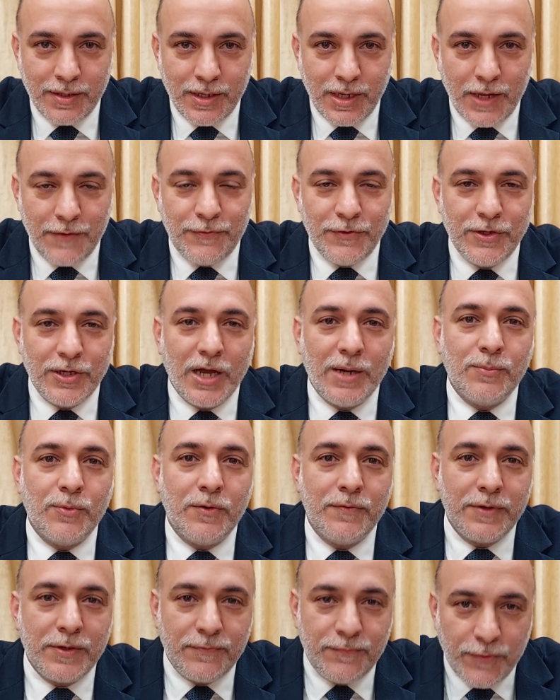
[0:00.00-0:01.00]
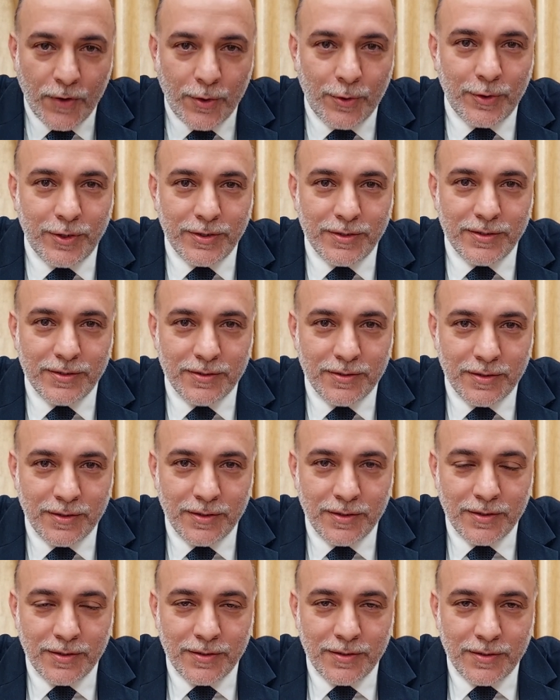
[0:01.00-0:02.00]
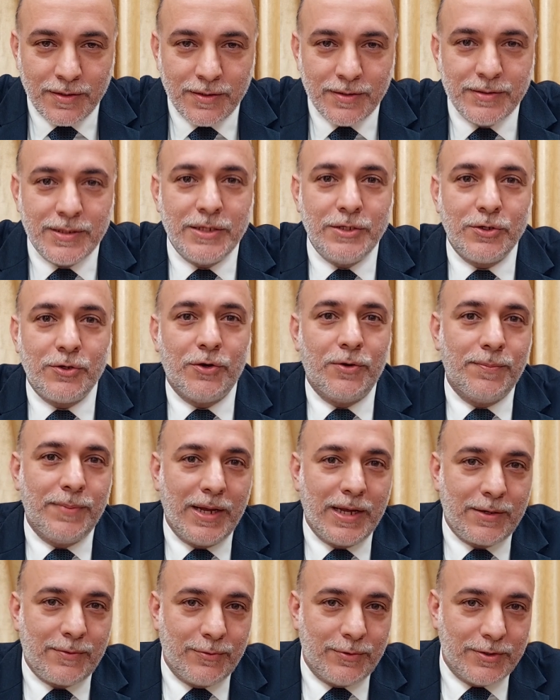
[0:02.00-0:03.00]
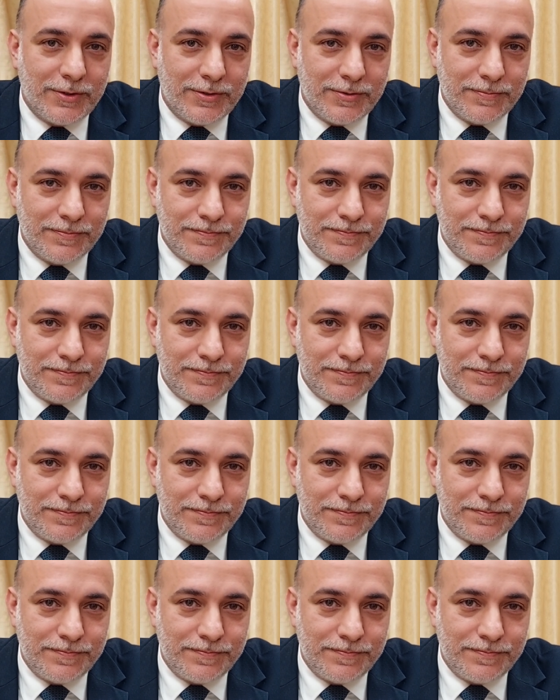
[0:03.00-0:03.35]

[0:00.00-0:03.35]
If you're not moving forward, then you're going backward.